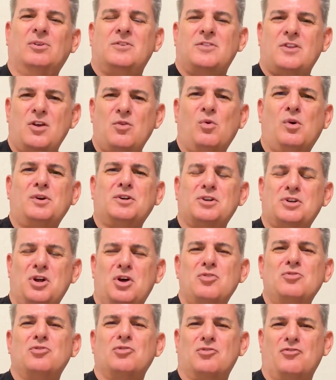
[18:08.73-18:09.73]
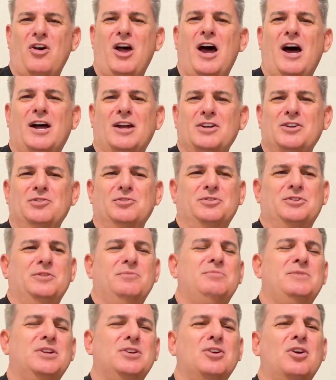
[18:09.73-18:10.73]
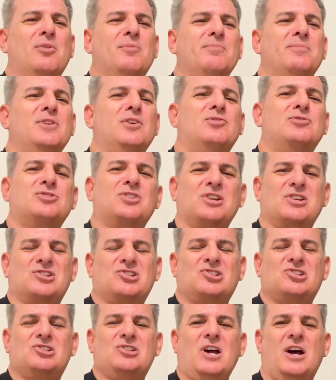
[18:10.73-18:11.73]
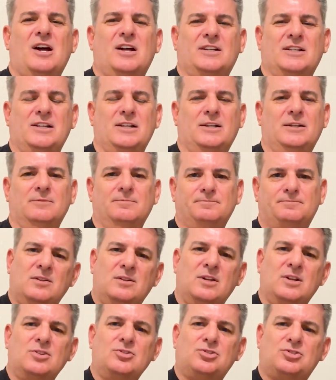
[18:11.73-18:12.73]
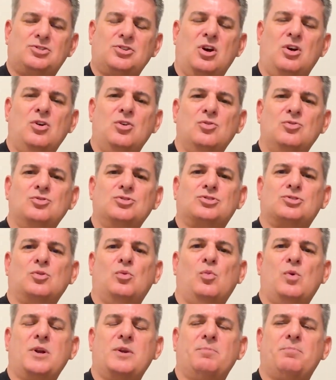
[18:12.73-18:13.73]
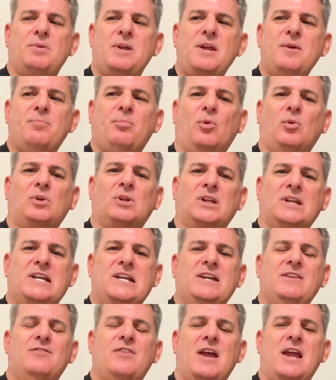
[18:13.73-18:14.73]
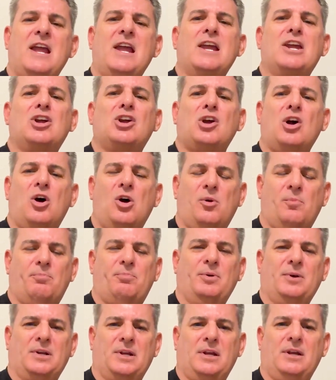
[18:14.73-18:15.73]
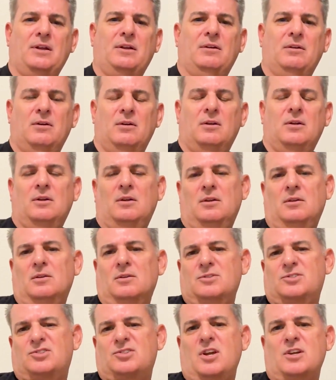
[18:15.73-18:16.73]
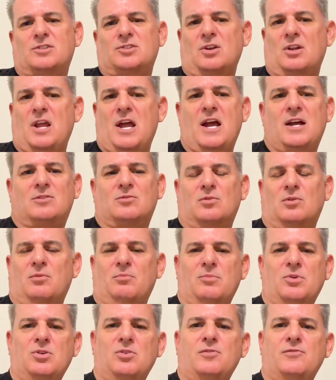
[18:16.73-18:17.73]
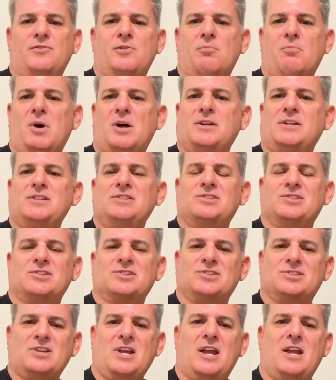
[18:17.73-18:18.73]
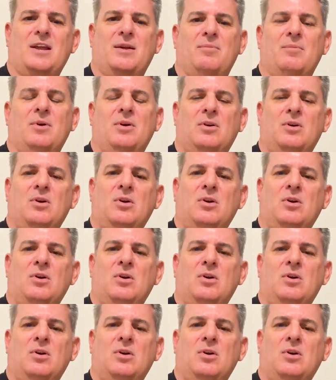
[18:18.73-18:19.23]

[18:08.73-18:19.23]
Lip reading: They want to know they're valued. You know, there's a study that shows when people leave a company, let's say it's a lateral move, the money's the same.